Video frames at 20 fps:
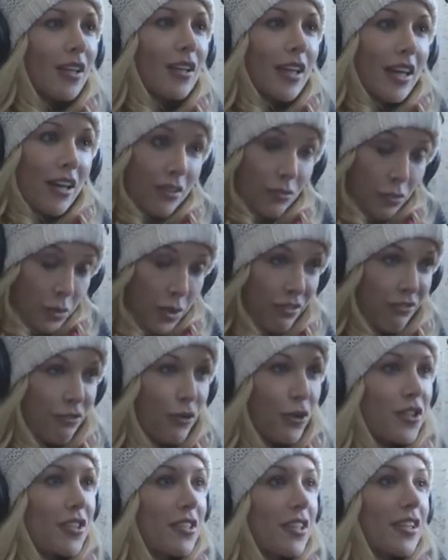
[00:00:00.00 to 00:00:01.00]
And with
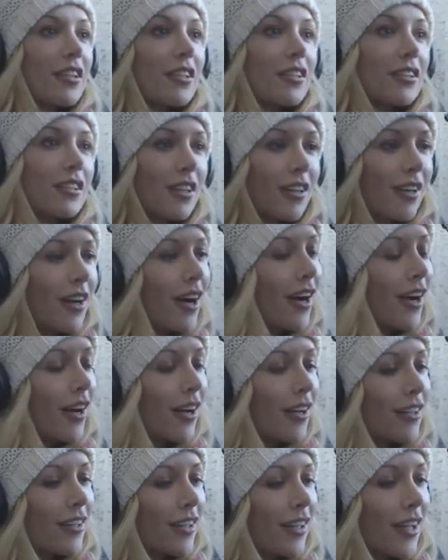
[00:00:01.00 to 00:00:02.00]
foreskin.
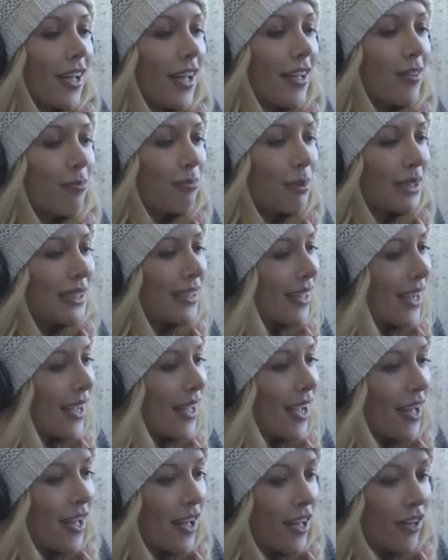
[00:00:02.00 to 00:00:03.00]
But
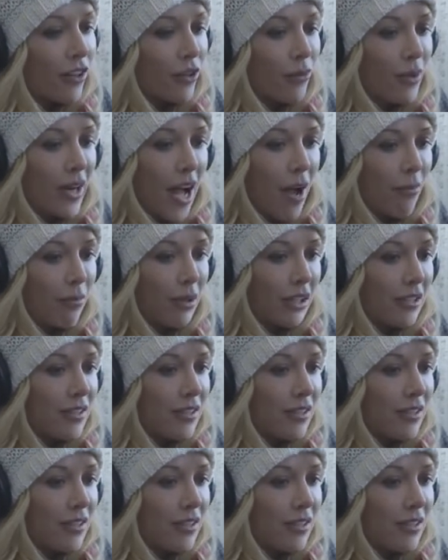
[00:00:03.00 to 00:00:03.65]
I don't know what happened,